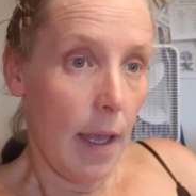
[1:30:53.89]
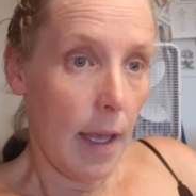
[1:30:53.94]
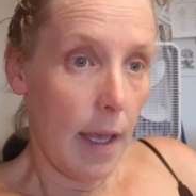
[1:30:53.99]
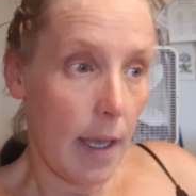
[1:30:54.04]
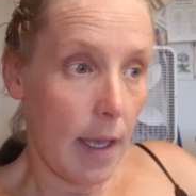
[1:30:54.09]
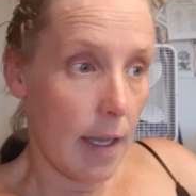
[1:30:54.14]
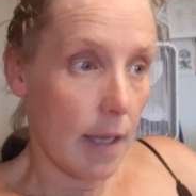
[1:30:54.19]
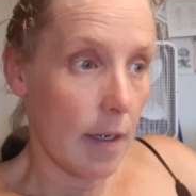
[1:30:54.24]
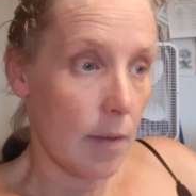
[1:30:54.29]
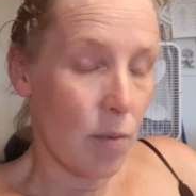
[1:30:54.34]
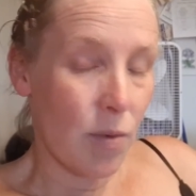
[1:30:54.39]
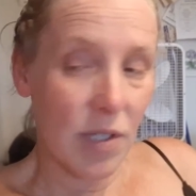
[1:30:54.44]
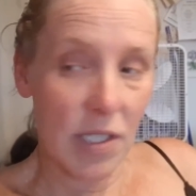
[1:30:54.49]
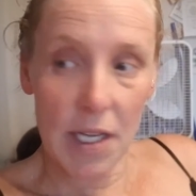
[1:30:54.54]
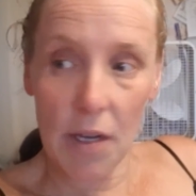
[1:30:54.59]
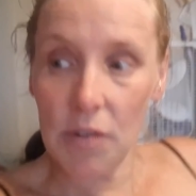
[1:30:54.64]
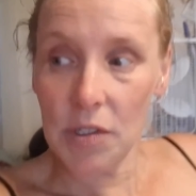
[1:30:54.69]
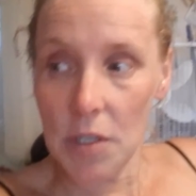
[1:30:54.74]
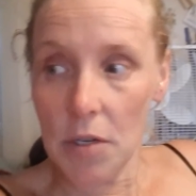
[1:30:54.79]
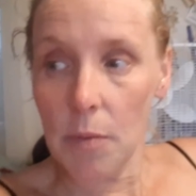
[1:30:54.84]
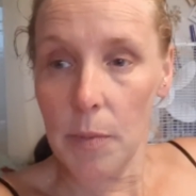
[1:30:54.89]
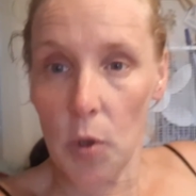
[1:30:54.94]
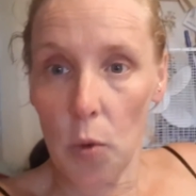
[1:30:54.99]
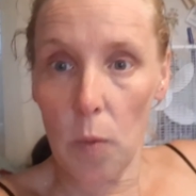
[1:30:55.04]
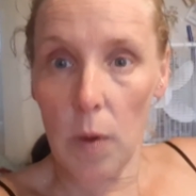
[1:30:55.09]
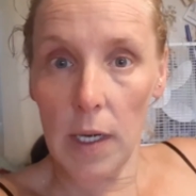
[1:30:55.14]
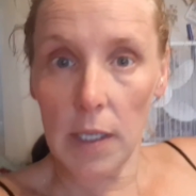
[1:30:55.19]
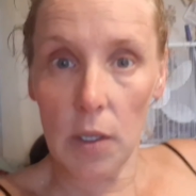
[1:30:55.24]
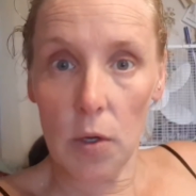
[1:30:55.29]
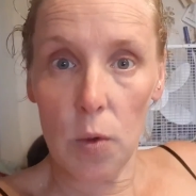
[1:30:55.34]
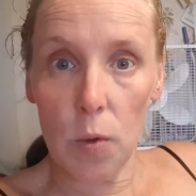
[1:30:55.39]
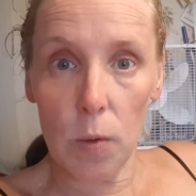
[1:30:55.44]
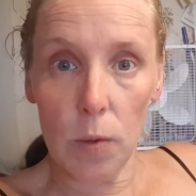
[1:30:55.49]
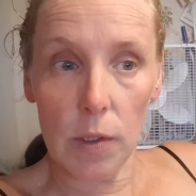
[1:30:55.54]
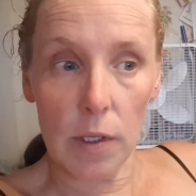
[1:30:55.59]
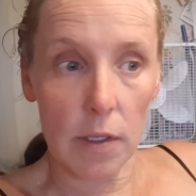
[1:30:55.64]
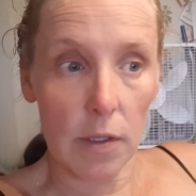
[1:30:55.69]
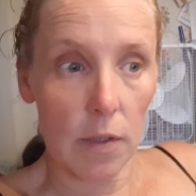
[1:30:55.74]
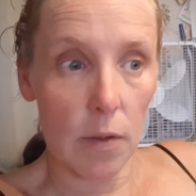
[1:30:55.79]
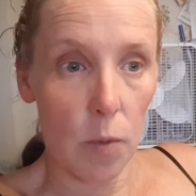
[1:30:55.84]
And we're down to about one
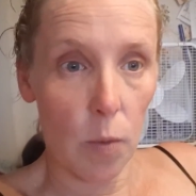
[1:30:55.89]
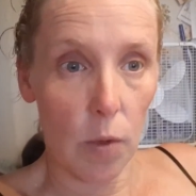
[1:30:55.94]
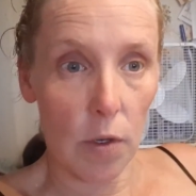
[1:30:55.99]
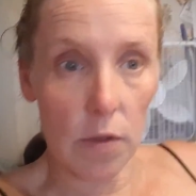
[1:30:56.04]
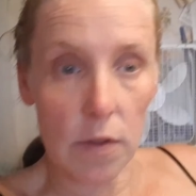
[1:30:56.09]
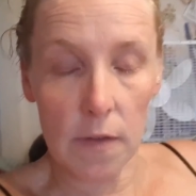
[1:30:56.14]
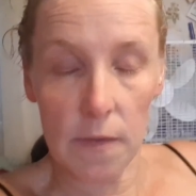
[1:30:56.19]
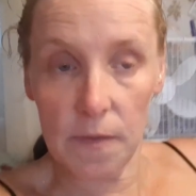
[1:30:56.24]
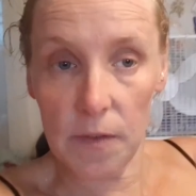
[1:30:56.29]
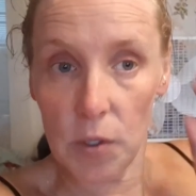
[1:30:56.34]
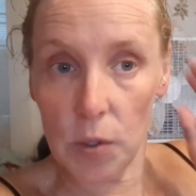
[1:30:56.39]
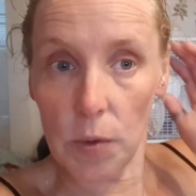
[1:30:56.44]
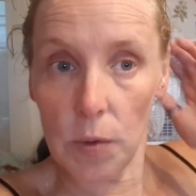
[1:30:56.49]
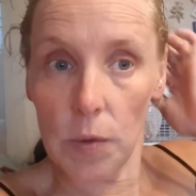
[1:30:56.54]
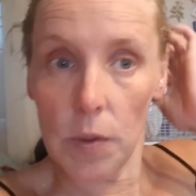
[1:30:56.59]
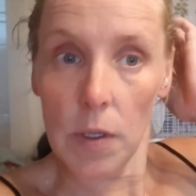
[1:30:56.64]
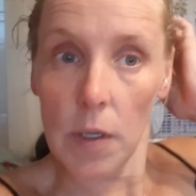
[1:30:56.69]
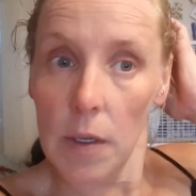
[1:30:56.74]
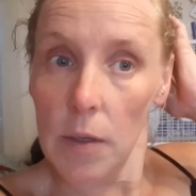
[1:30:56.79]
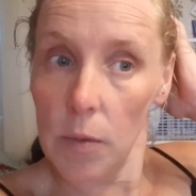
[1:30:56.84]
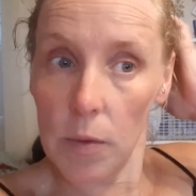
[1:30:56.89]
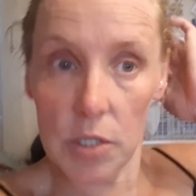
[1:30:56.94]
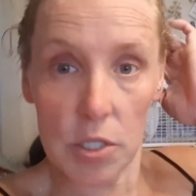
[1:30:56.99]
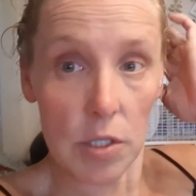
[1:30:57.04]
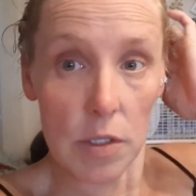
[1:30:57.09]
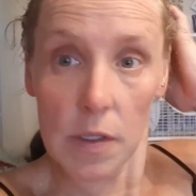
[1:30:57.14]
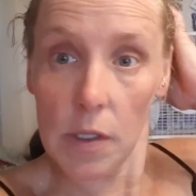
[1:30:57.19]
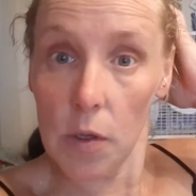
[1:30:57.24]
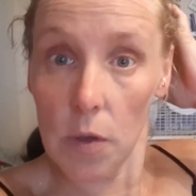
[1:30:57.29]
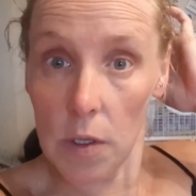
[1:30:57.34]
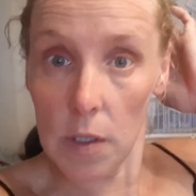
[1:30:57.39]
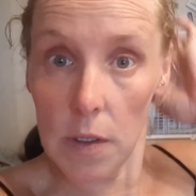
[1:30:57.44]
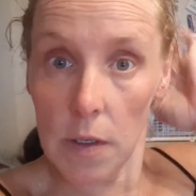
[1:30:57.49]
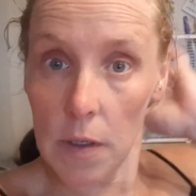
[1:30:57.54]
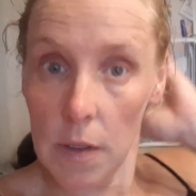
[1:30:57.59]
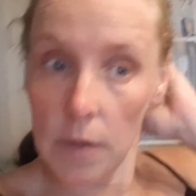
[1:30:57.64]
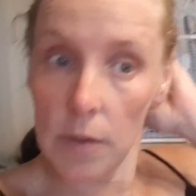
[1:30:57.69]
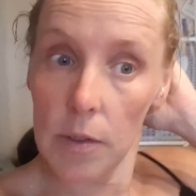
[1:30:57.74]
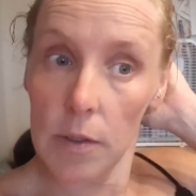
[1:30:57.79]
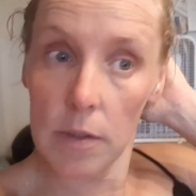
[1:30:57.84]
cooler worth of food, which is good,
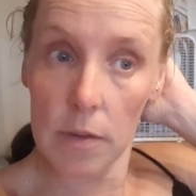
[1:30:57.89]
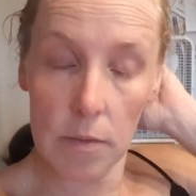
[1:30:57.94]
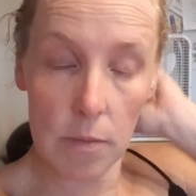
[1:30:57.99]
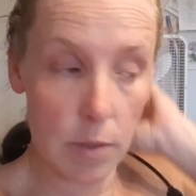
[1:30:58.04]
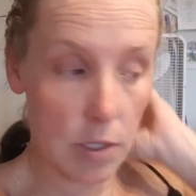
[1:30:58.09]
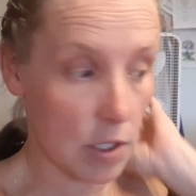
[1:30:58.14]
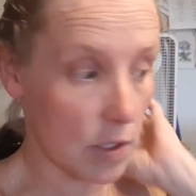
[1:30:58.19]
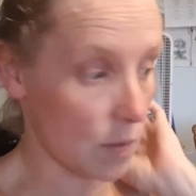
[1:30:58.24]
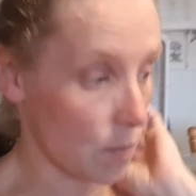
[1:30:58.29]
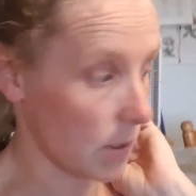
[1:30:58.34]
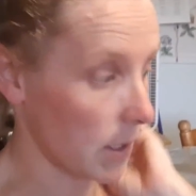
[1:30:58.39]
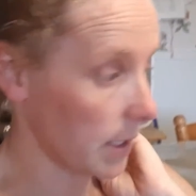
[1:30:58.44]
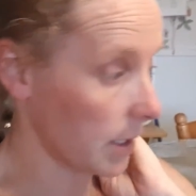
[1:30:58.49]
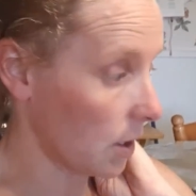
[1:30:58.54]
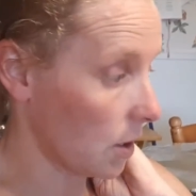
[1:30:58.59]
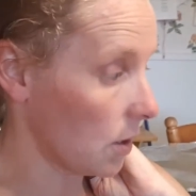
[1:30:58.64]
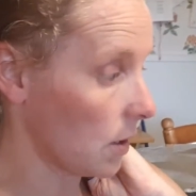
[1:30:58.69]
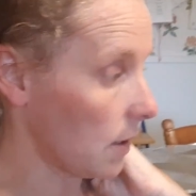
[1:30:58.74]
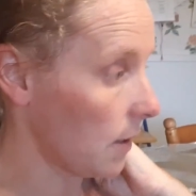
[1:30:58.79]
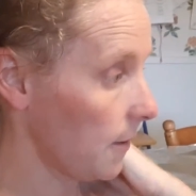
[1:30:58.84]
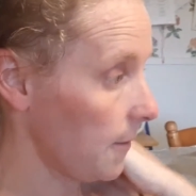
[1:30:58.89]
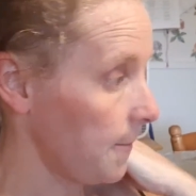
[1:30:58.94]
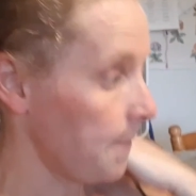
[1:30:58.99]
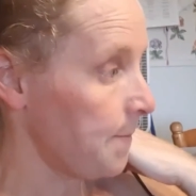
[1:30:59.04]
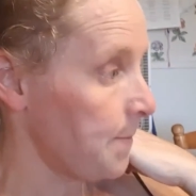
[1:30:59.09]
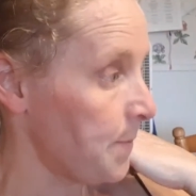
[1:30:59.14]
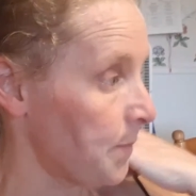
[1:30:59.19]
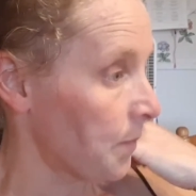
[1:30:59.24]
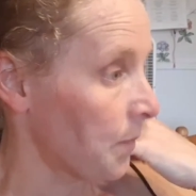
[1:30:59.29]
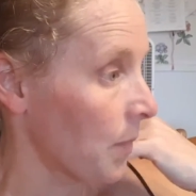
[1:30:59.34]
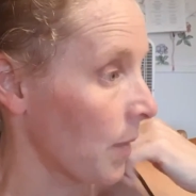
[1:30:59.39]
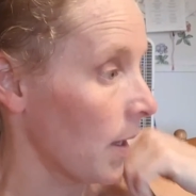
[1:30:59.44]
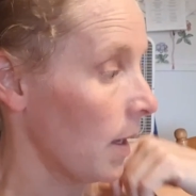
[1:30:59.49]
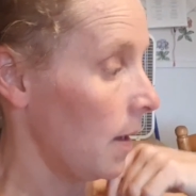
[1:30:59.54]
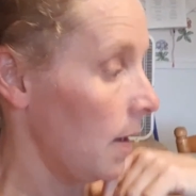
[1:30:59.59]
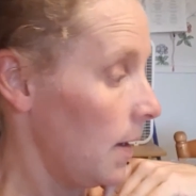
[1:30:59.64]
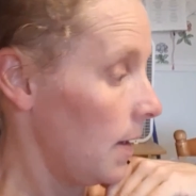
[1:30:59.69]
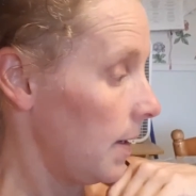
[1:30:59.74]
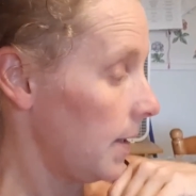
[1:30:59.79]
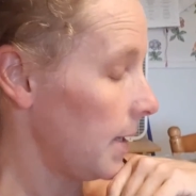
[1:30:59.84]
which is really good.
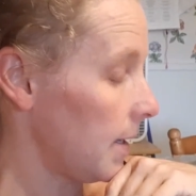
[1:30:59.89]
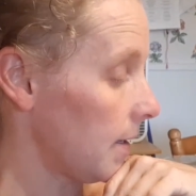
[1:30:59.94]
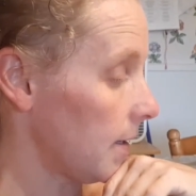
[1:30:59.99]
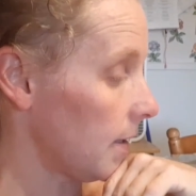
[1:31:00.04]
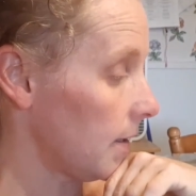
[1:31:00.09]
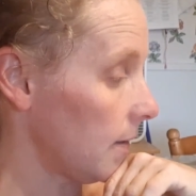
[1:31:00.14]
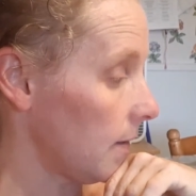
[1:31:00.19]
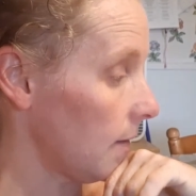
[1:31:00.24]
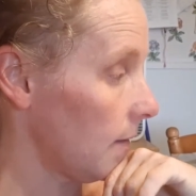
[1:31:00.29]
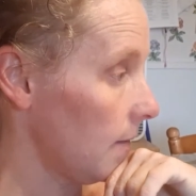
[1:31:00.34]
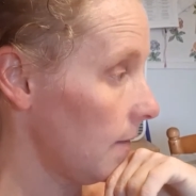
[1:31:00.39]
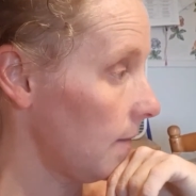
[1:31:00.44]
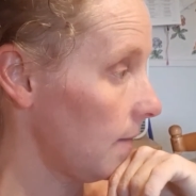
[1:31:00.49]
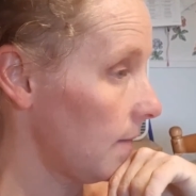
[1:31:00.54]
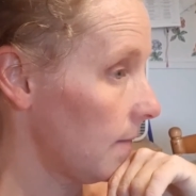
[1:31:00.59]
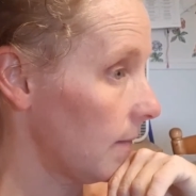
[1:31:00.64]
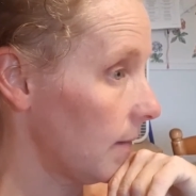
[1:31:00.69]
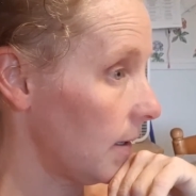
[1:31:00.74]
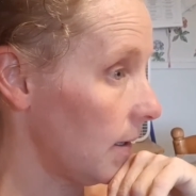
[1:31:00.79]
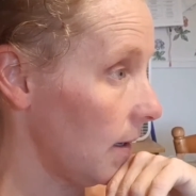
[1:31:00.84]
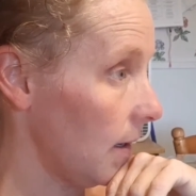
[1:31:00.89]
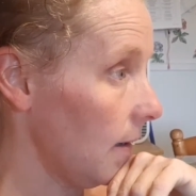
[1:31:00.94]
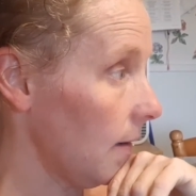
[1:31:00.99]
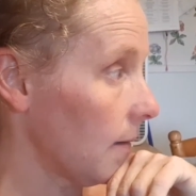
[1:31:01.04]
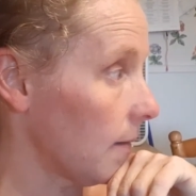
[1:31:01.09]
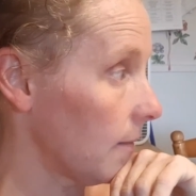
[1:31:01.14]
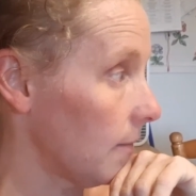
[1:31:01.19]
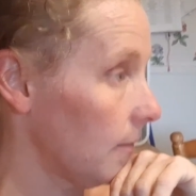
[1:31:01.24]
And yeah,